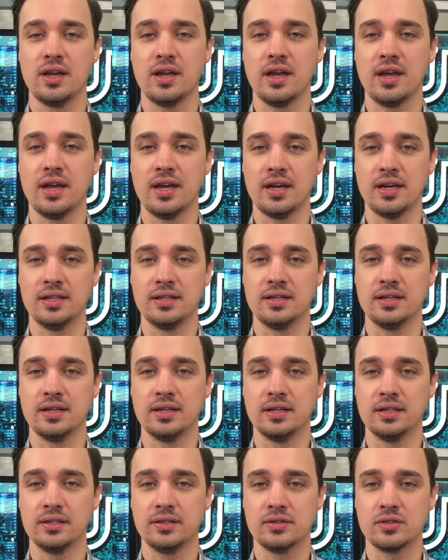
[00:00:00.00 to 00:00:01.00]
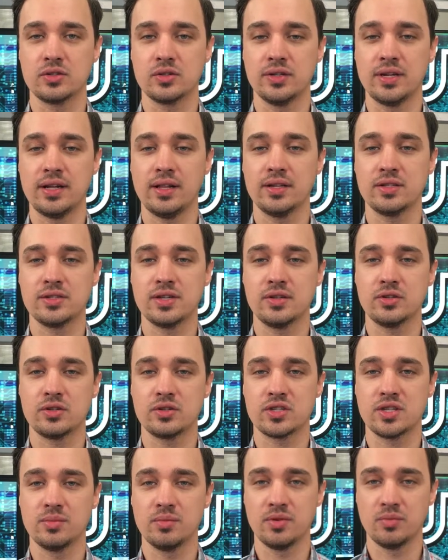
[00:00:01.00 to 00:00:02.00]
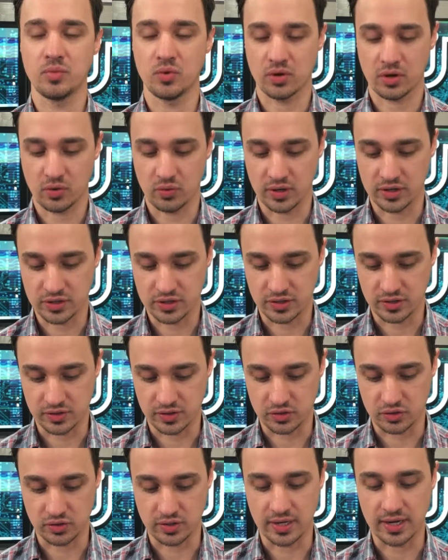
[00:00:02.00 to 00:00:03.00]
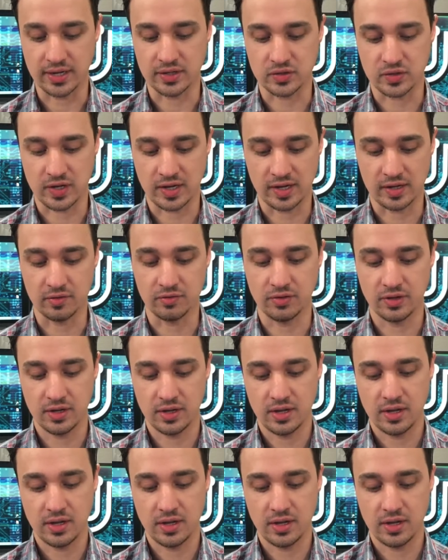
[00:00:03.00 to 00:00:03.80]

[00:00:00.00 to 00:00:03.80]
And so now let's answer some more questions that you guys have.